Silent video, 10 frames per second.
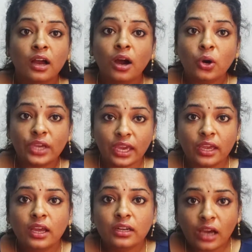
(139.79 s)
Okay,
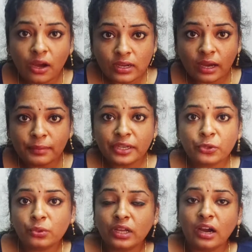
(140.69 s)
now coming
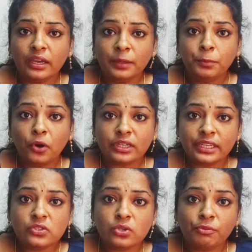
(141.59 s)
to the
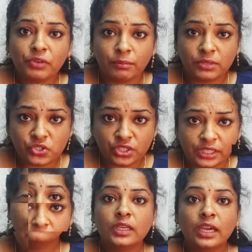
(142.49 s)
importance of chemistry.
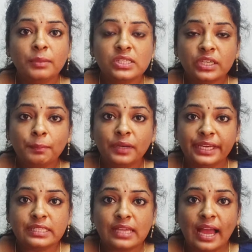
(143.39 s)
Chemistry
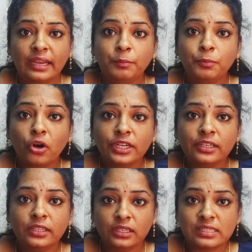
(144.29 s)
plays an
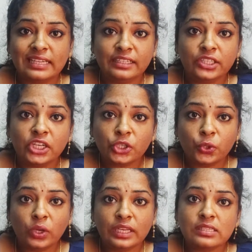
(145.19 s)
important central role
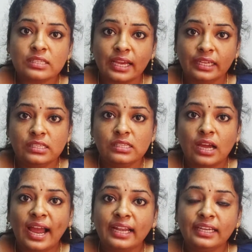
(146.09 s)
in science
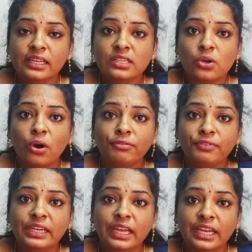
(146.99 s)
and it is
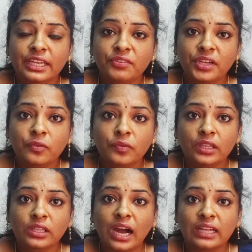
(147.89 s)
often intertwined
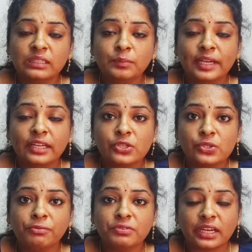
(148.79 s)
with other branches
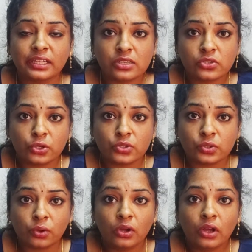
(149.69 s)
of sciences
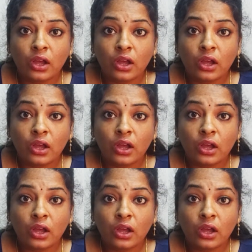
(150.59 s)
also.